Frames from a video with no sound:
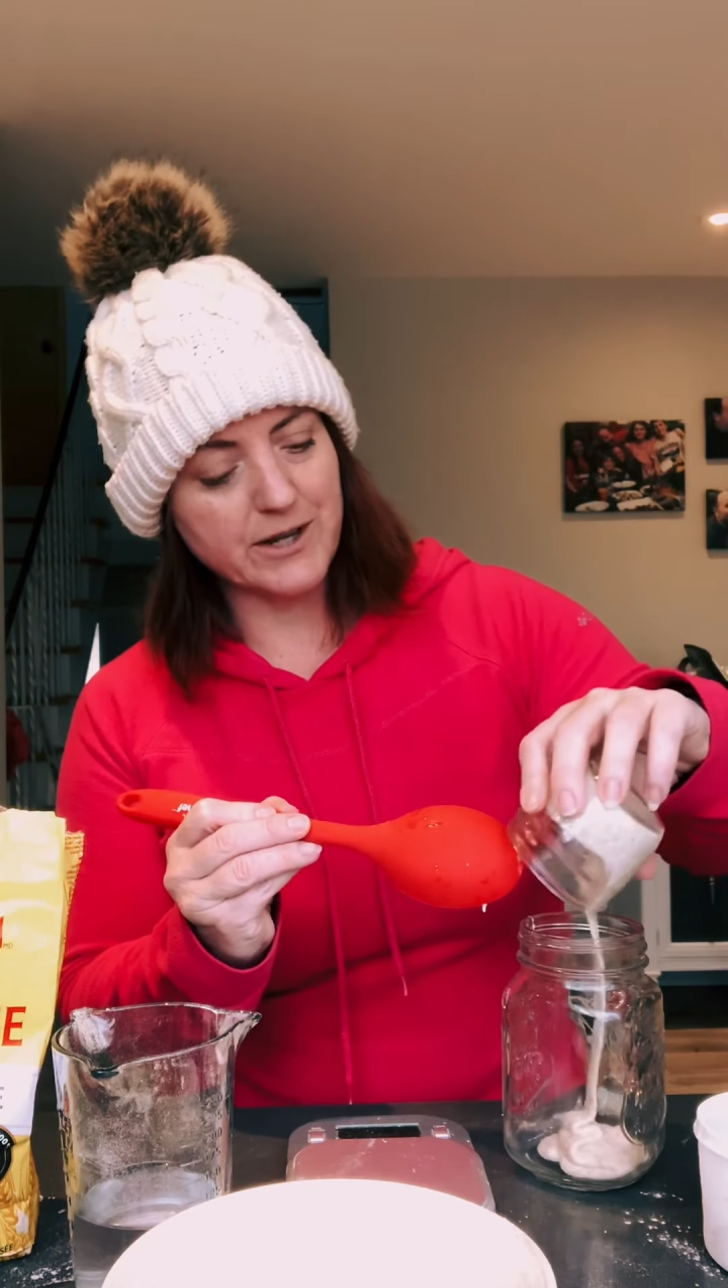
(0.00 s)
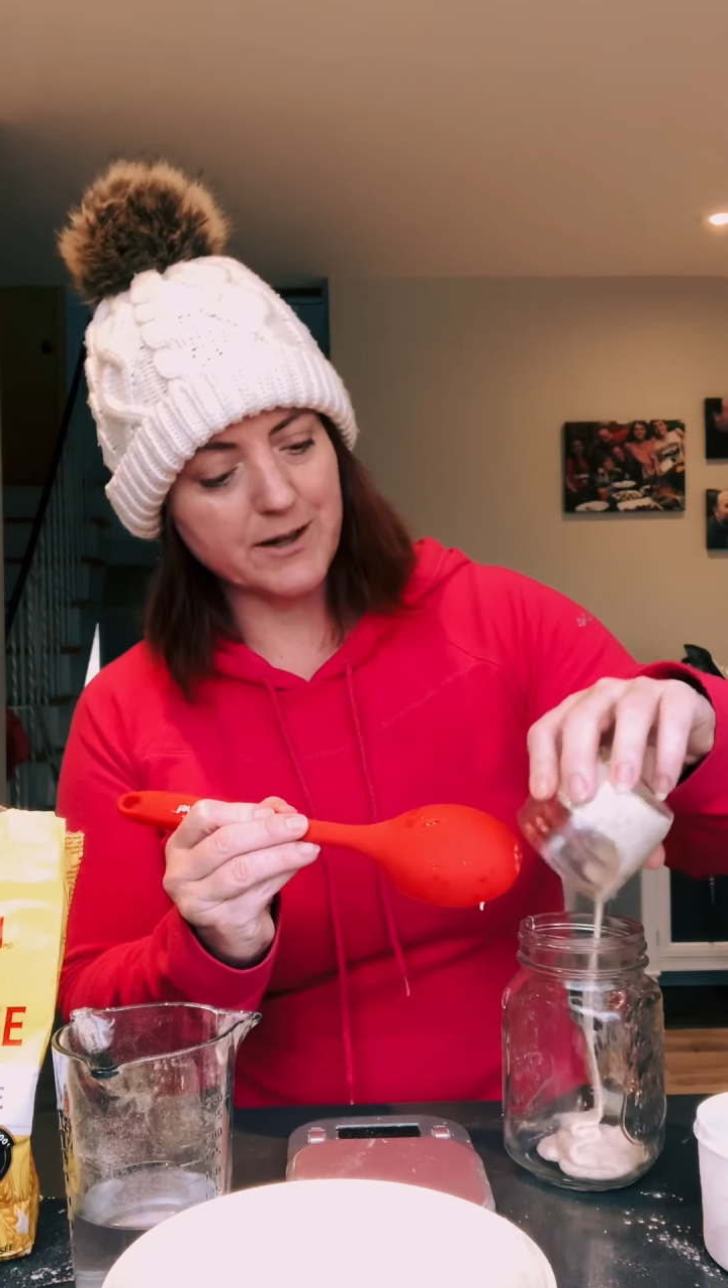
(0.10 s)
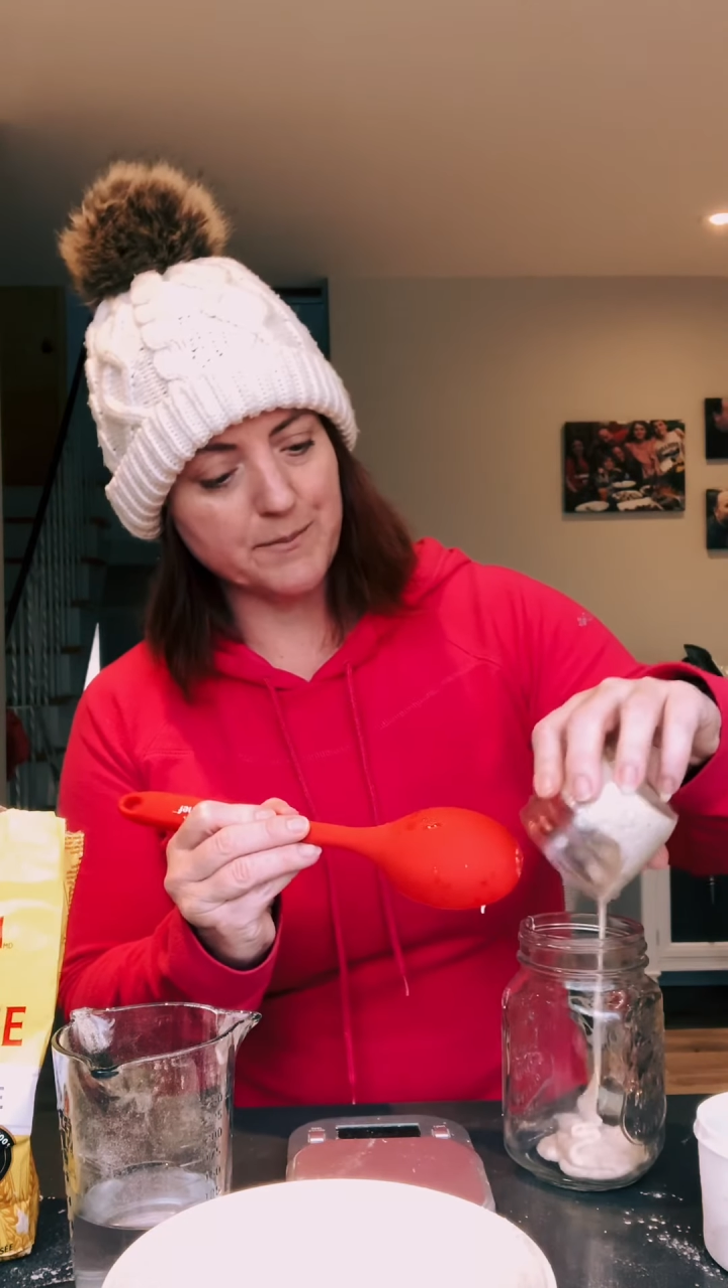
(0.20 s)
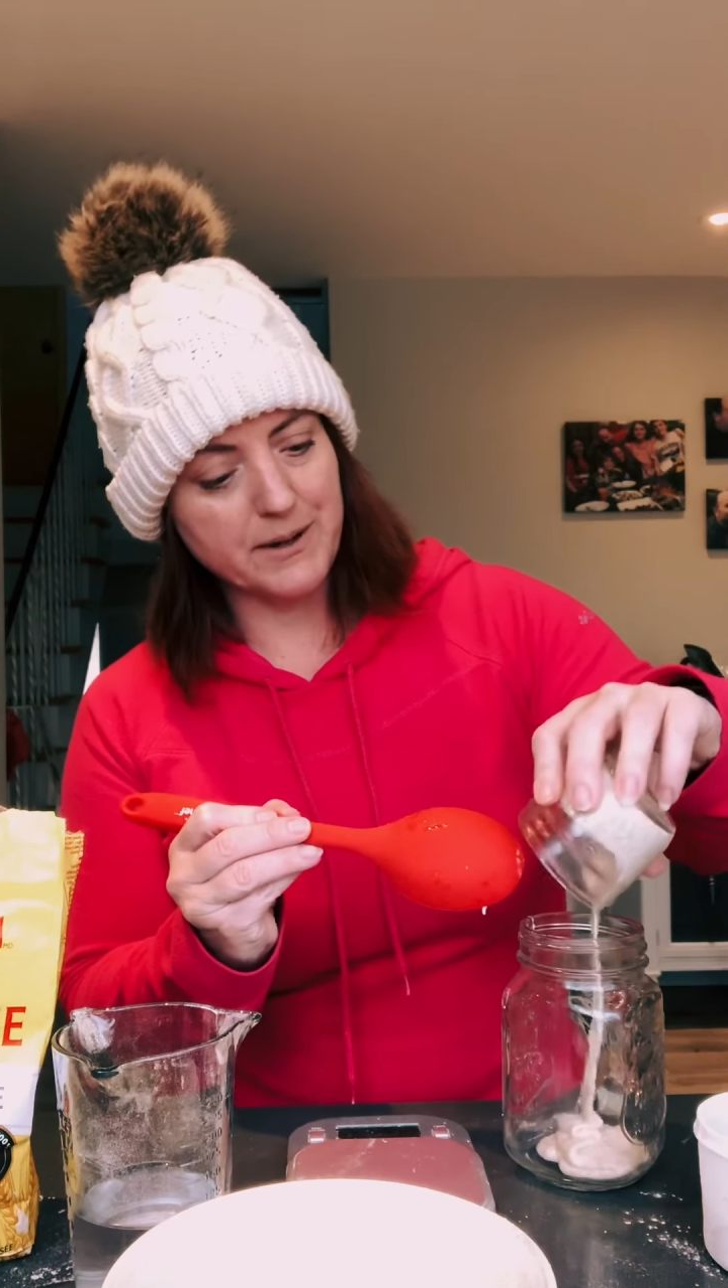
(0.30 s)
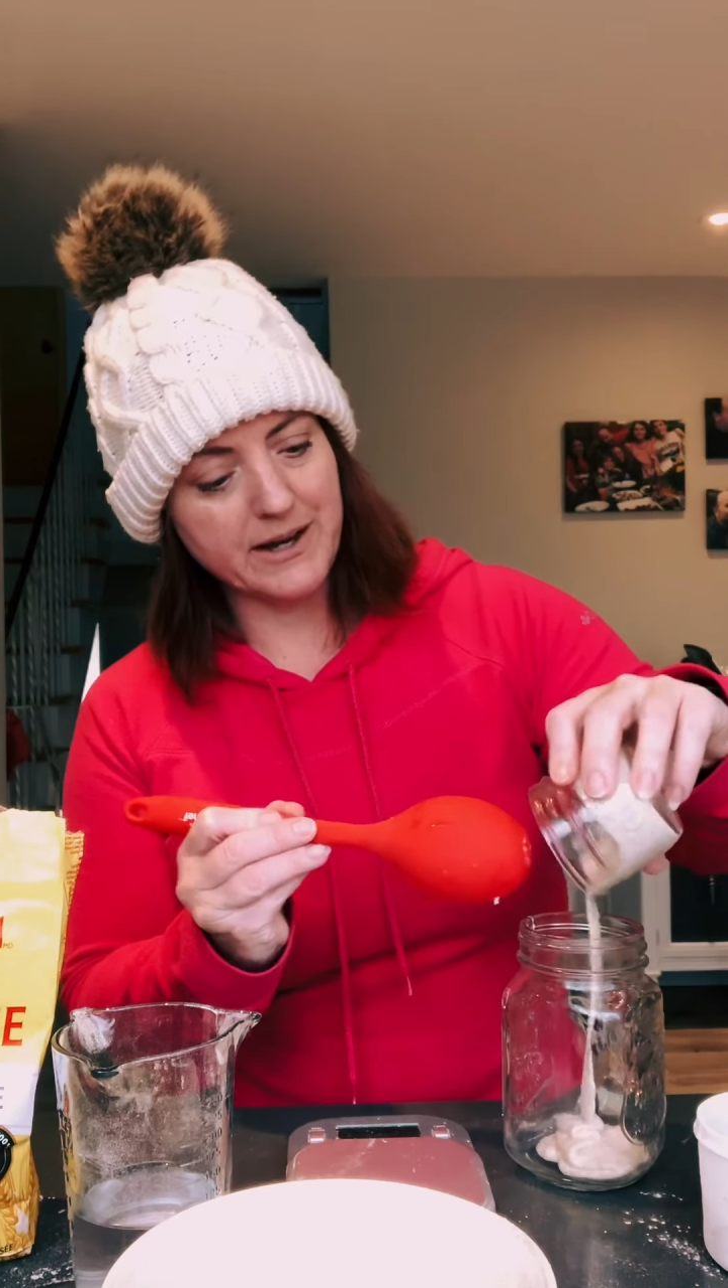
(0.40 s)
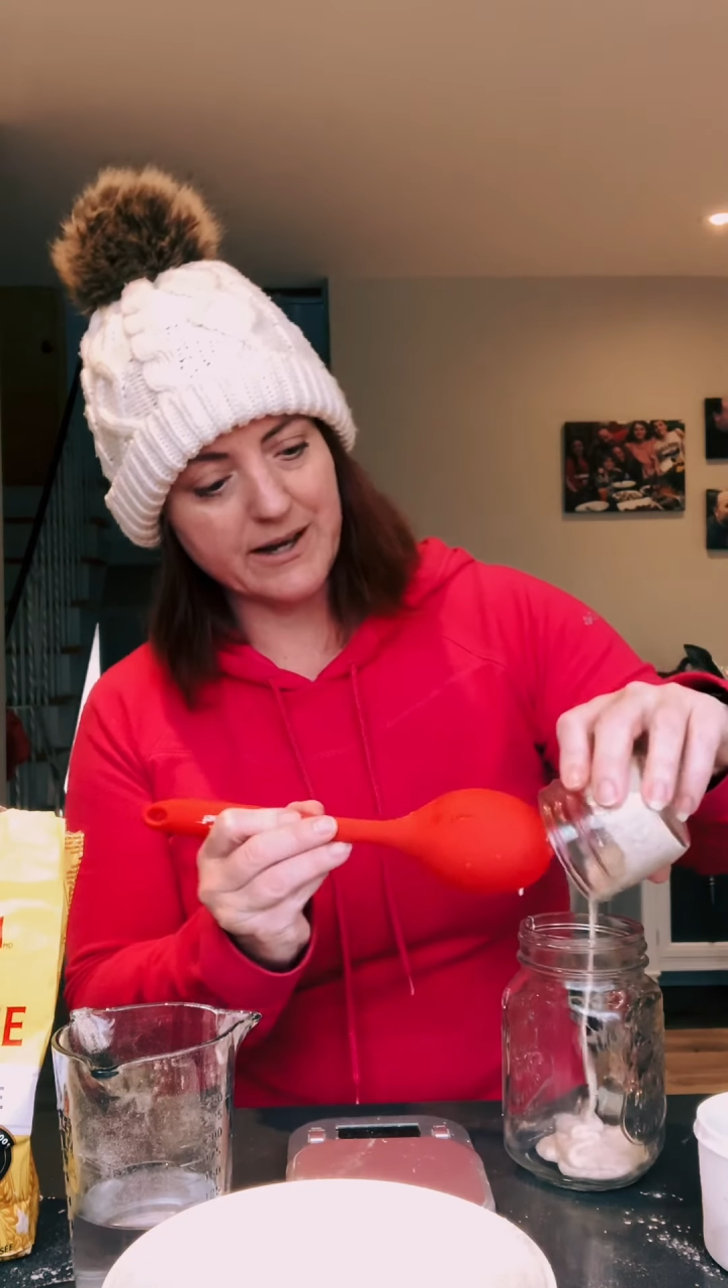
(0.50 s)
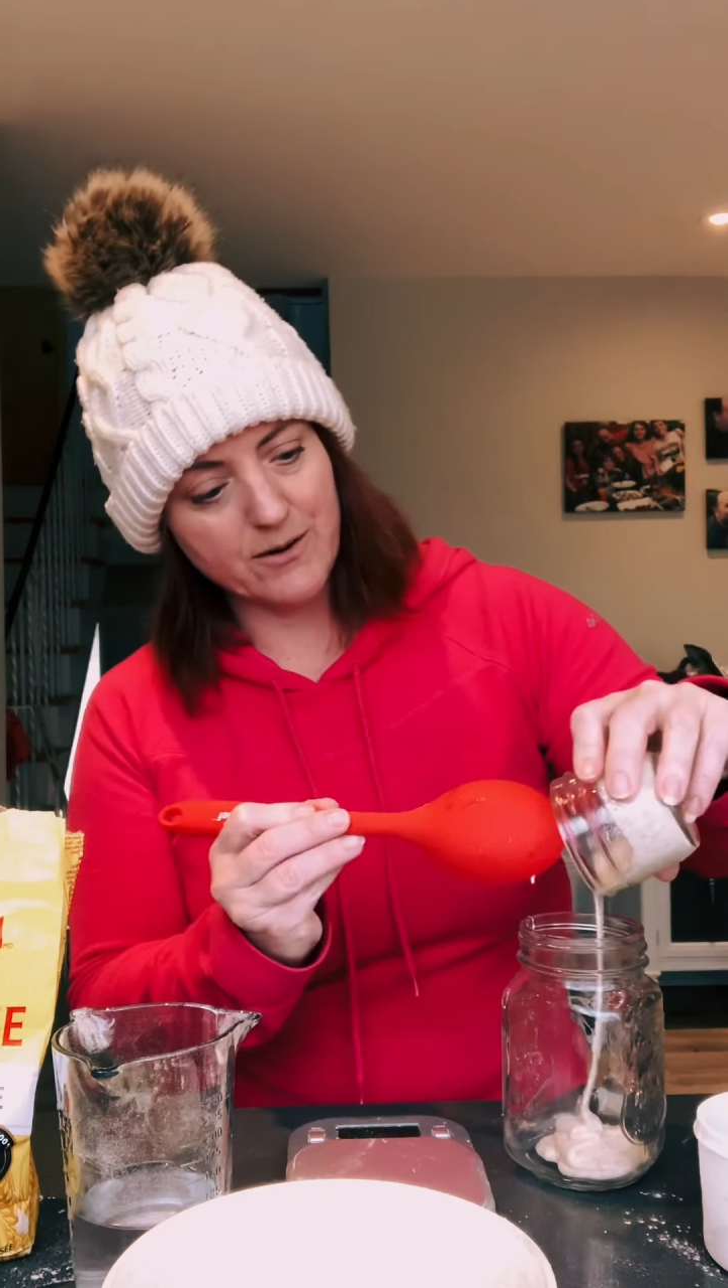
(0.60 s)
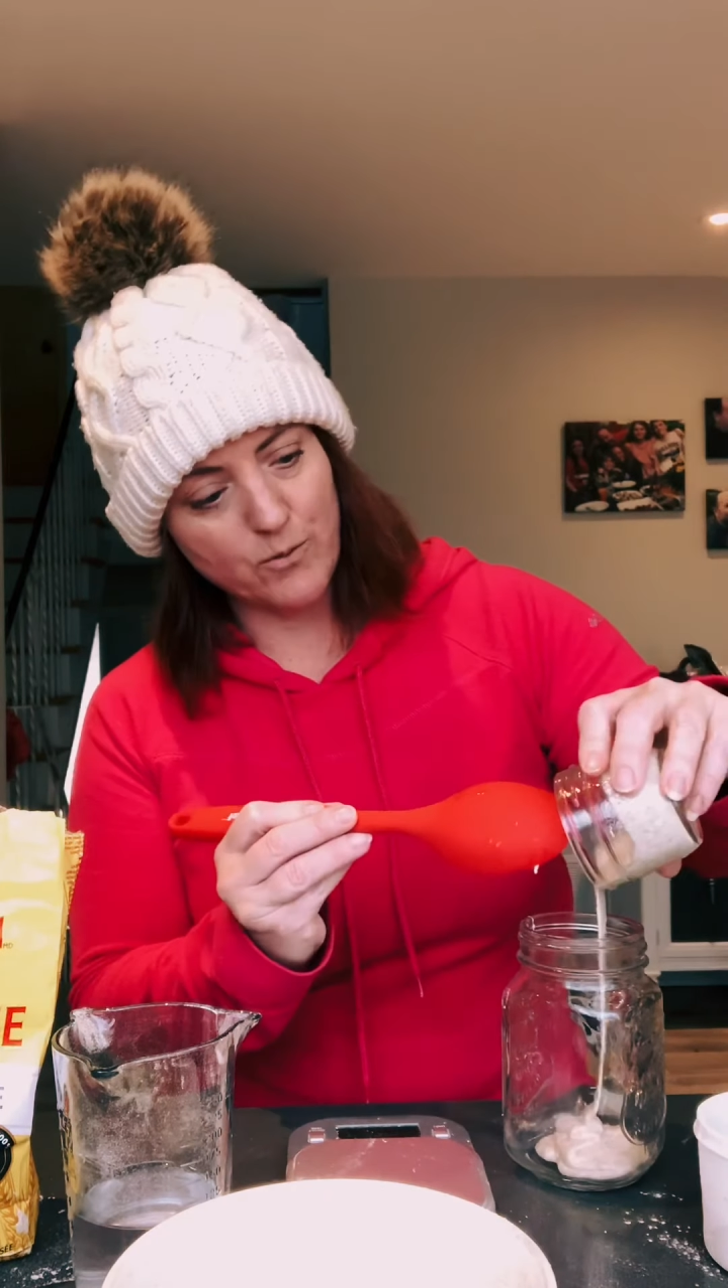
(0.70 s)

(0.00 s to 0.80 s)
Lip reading: it by